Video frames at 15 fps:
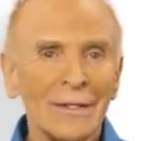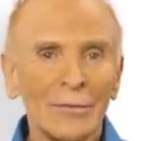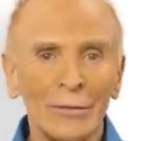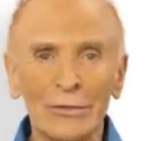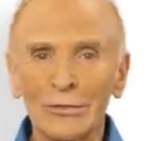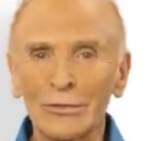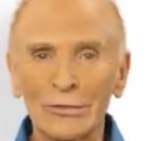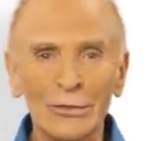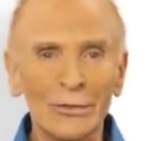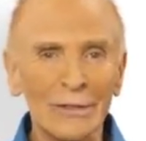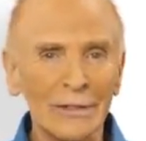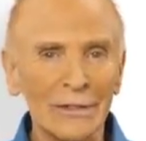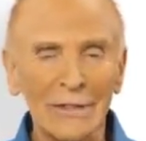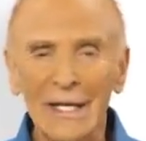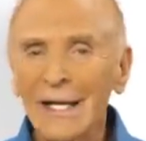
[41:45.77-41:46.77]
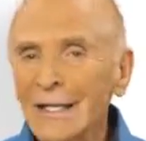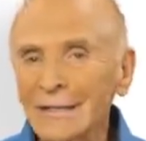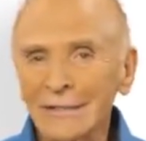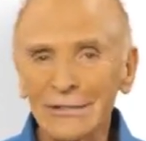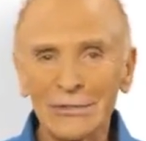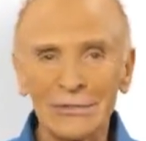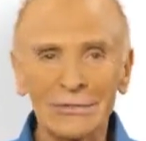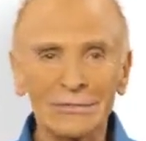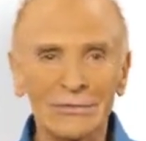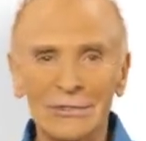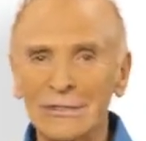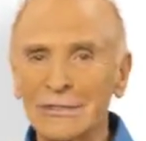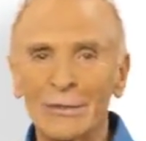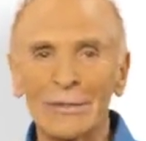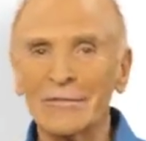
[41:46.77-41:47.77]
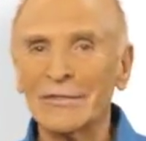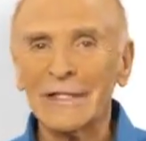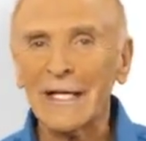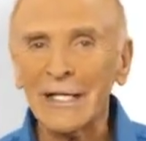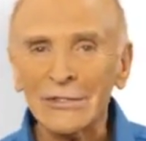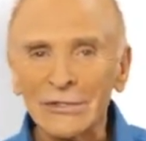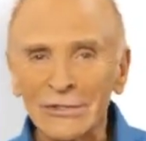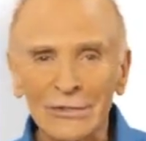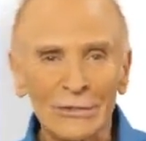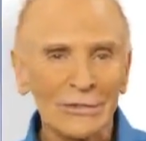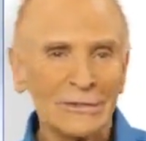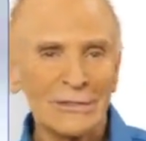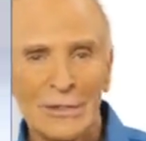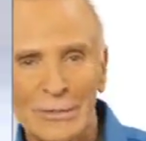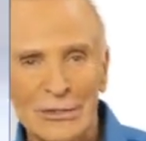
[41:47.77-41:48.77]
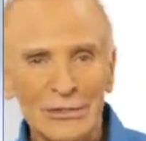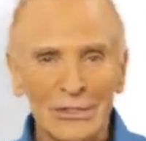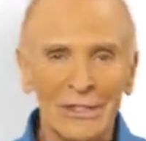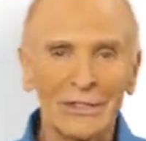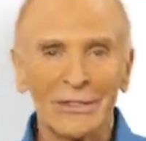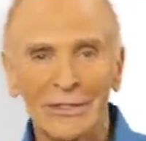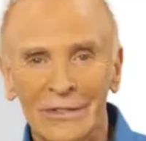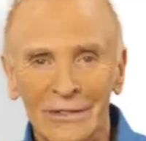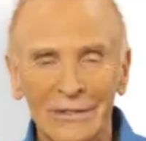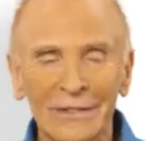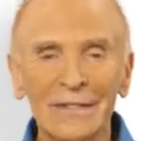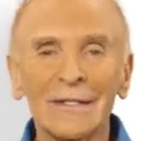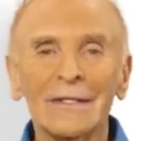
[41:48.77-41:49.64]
what you're doing, or, hey, did you just go on a vacation? You look so much younger.